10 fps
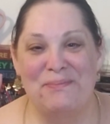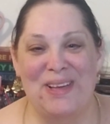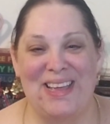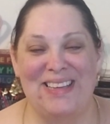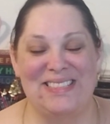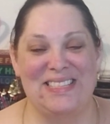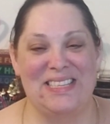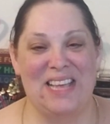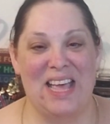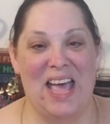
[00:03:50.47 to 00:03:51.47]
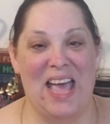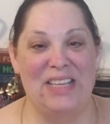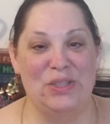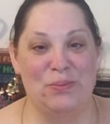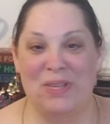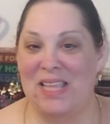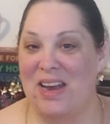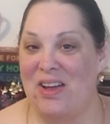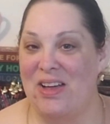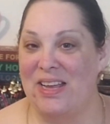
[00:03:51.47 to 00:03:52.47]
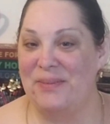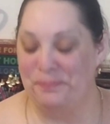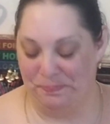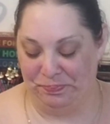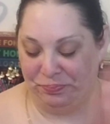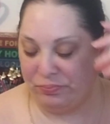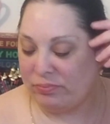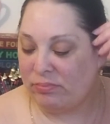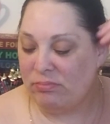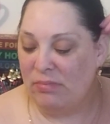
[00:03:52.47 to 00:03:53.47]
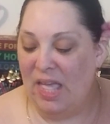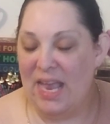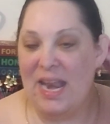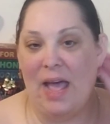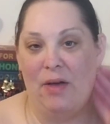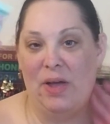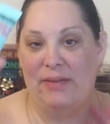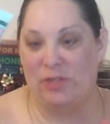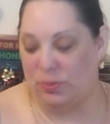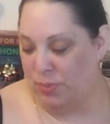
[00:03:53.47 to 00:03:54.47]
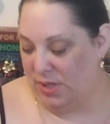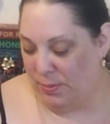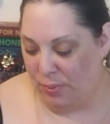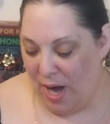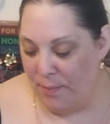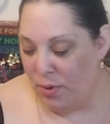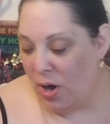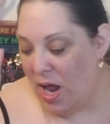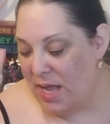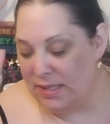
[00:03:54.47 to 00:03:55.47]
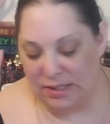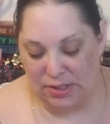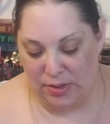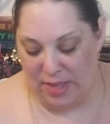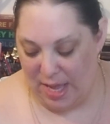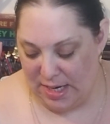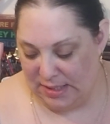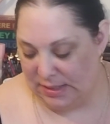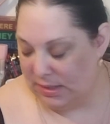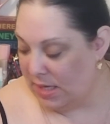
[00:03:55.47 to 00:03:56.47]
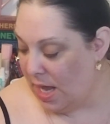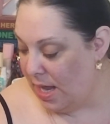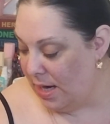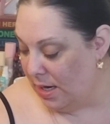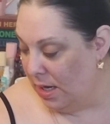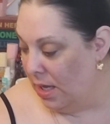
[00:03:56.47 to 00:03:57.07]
But I do put that on. And now I just put the primer on, so that is done.